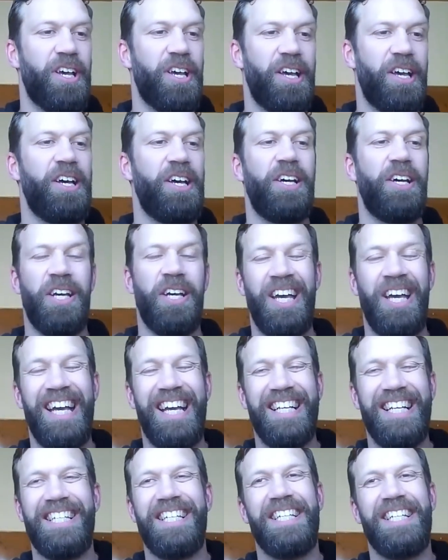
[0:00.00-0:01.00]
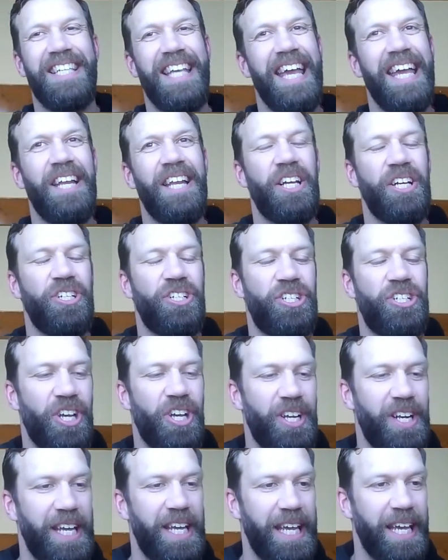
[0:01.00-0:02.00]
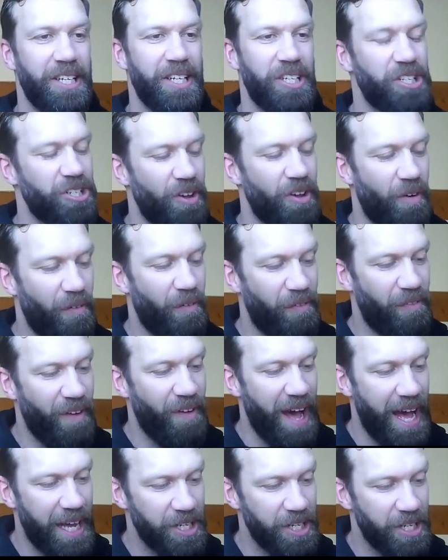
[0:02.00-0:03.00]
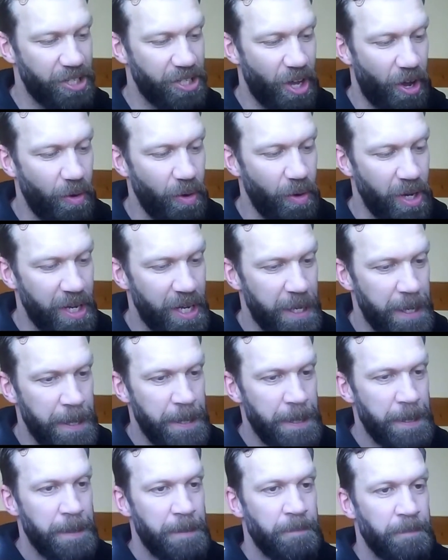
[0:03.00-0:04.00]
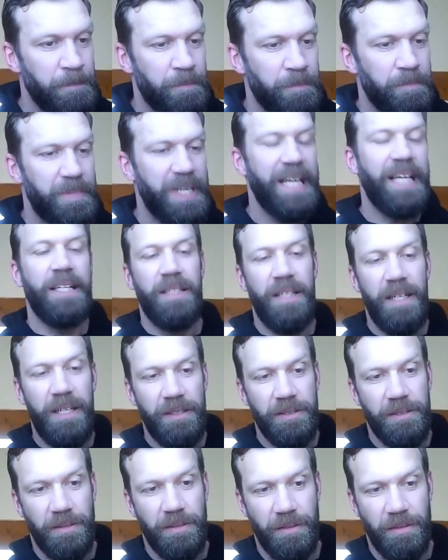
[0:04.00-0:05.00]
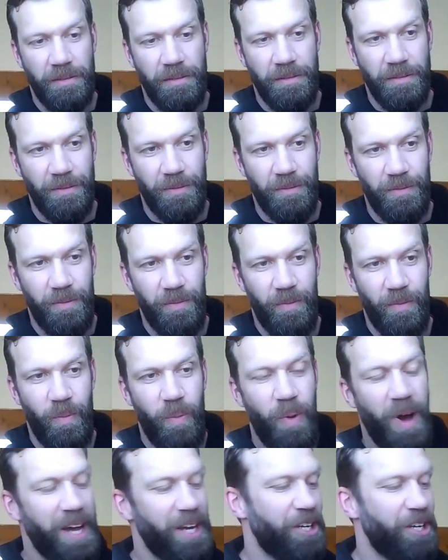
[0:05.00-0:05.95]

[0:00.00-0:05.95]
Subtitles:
her sustained journey so far. So, Nicola, why don't